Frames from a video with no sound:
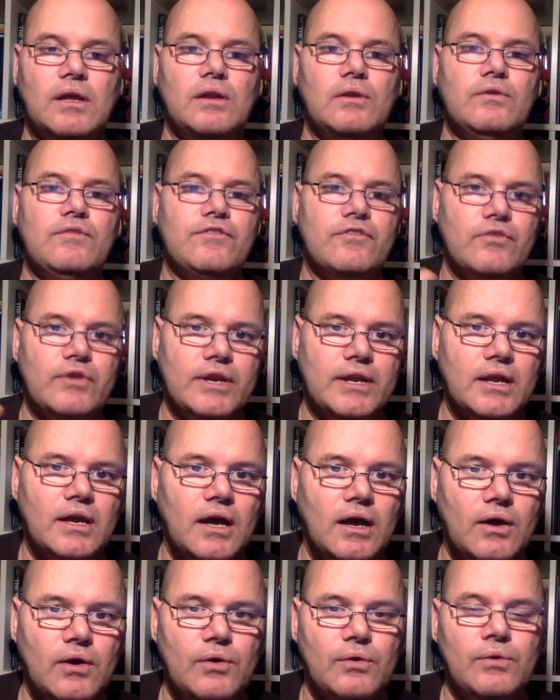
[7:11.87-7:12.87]

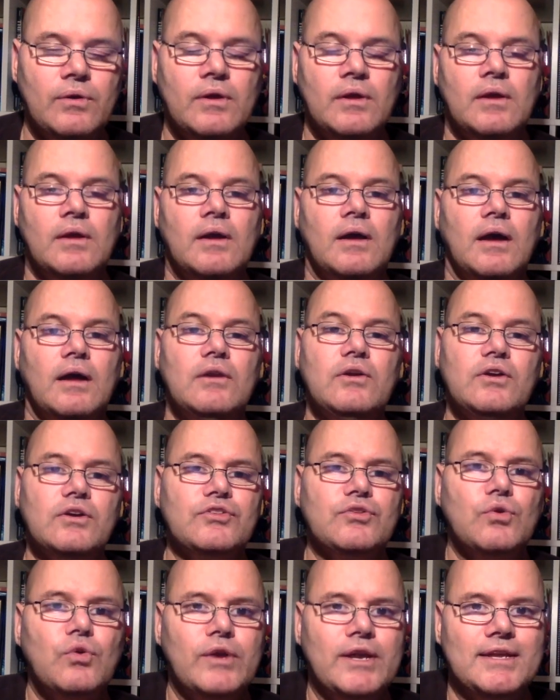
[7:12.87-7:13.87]
look at
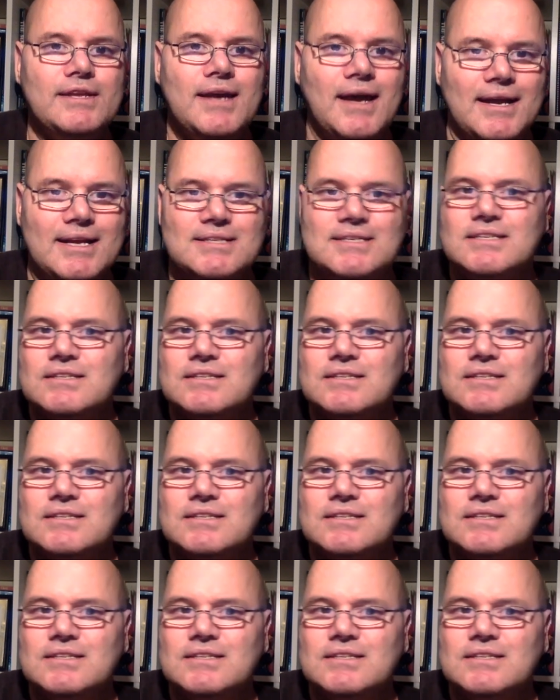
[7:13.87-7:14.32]
Dorian Yates.